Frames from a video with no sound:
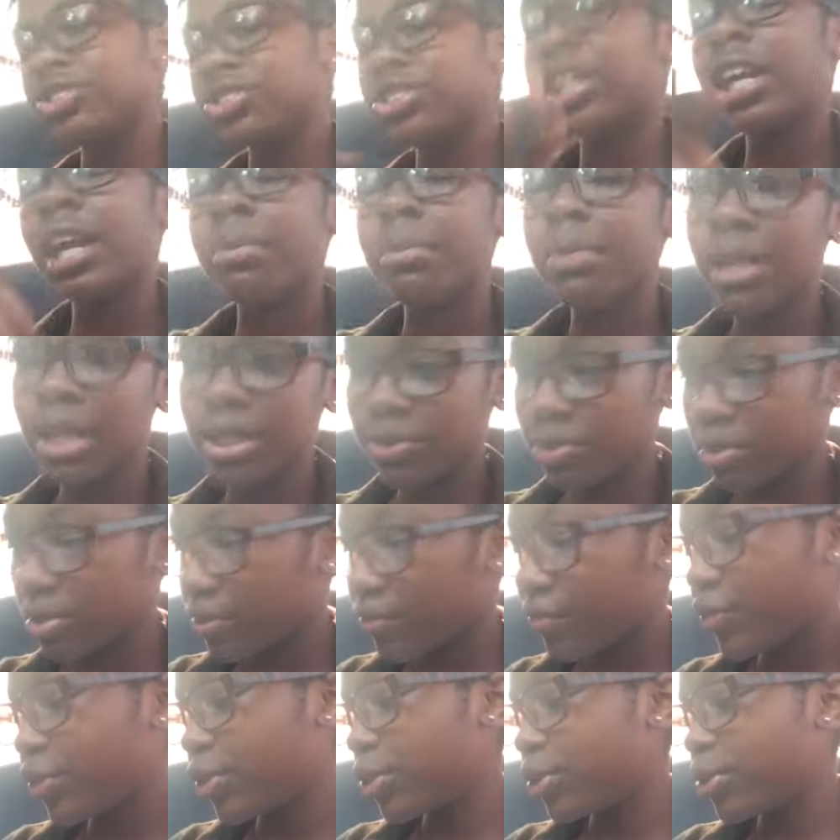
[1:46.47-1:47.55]
So she came in clutch with the
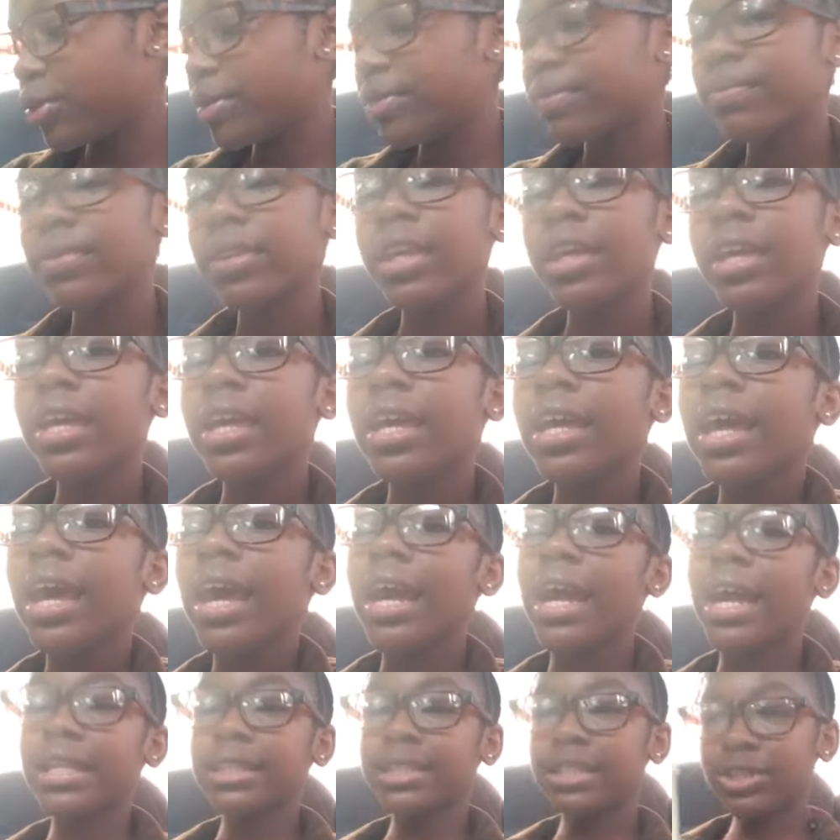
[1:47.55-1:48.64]
food. I
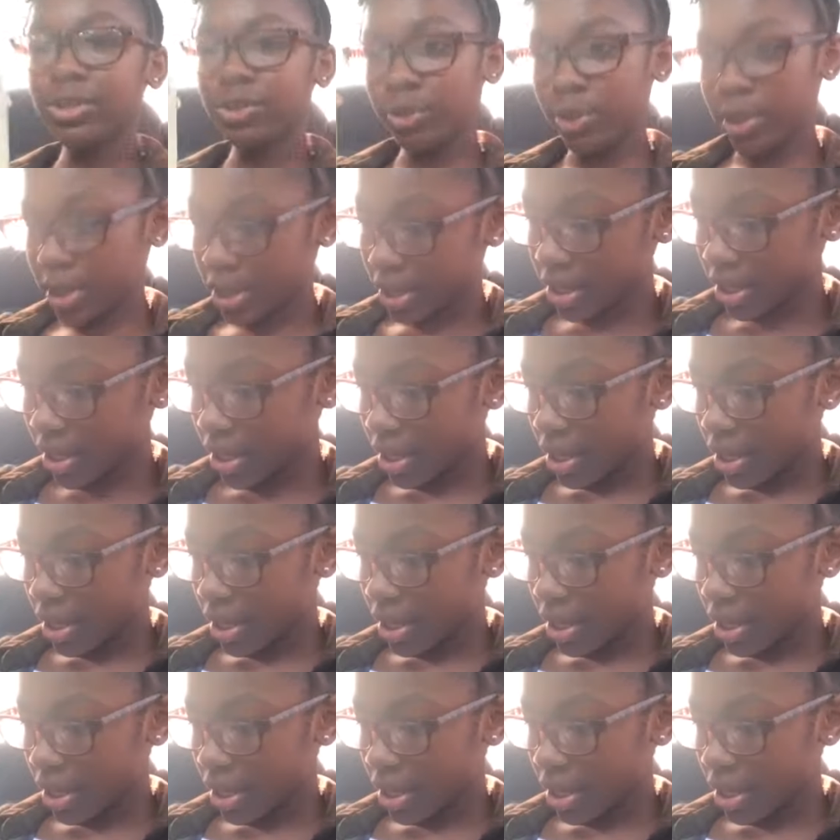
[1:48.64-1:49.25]
got the drink.